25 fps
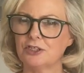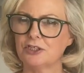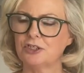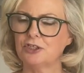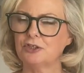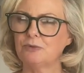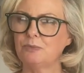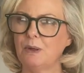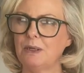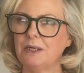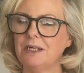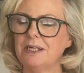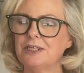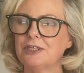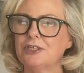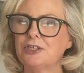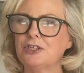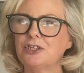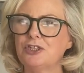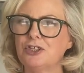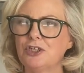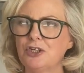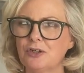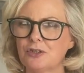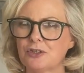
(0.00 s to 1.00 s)
when it's
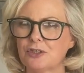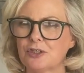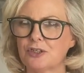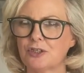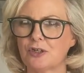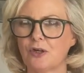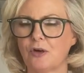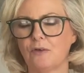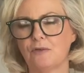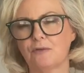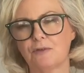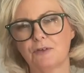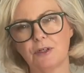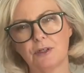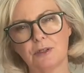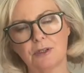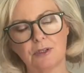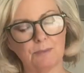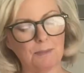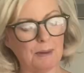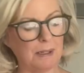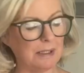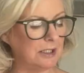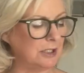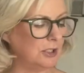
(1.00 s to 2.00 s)
just soft,
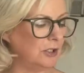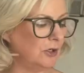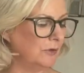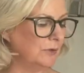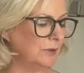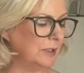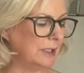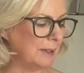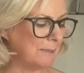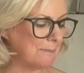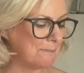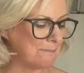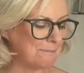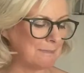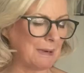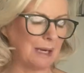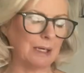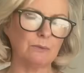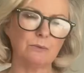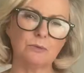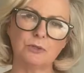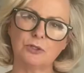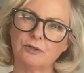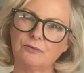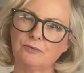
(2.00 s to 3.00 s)
depending on the
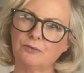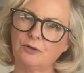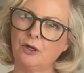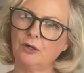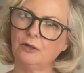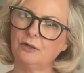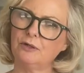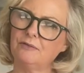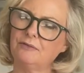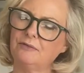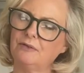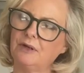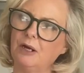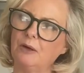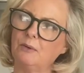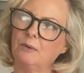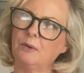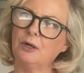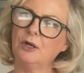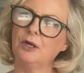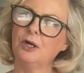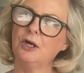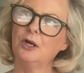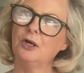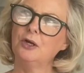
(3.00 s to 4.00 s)
amount of
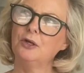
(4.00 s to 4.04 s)
cauliflower,